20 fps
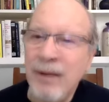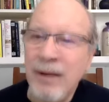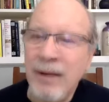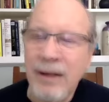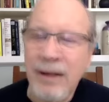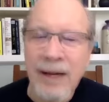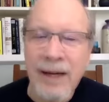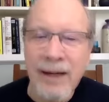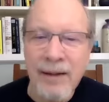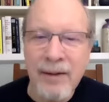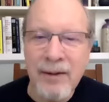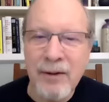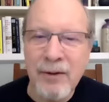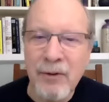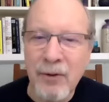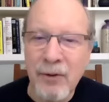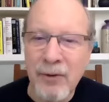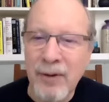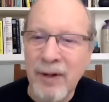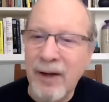
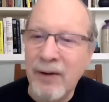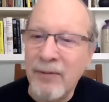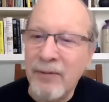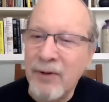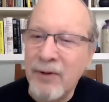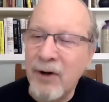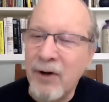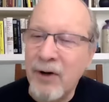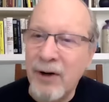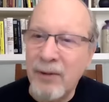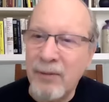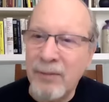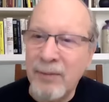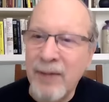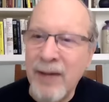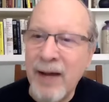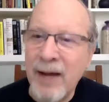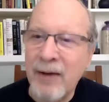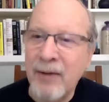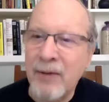Lengthen your left arm
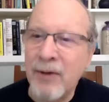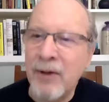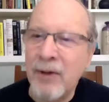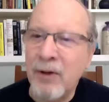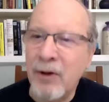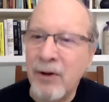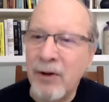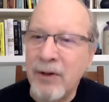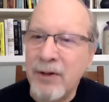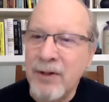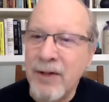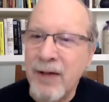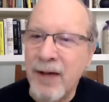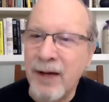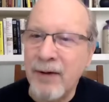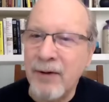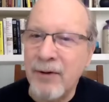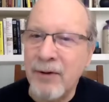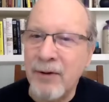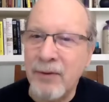down
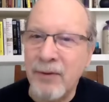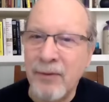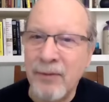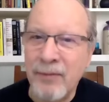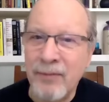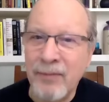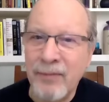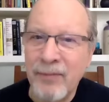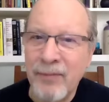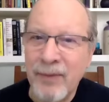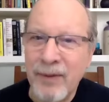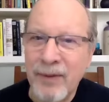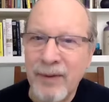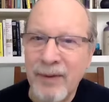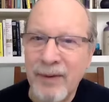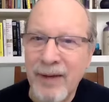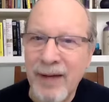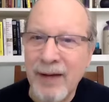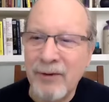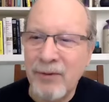alongside you.
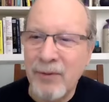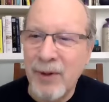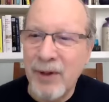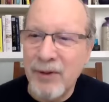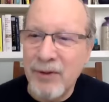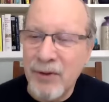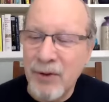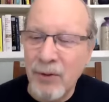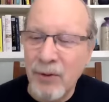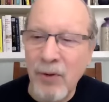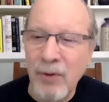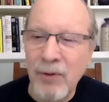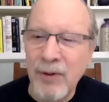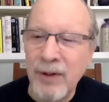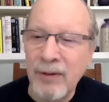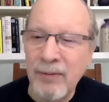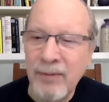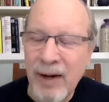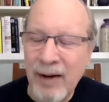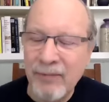That's right. So you
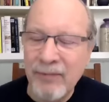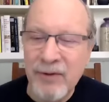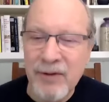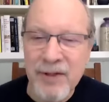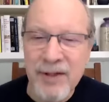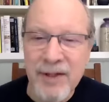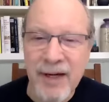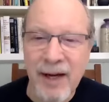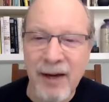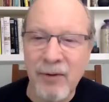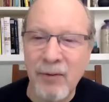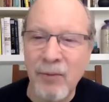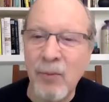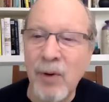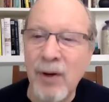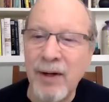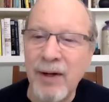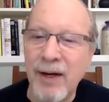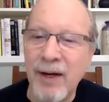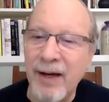only have to stand
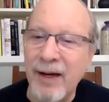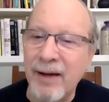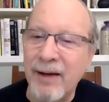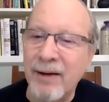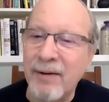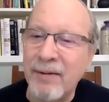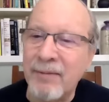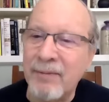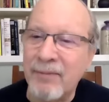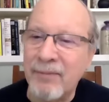one hand.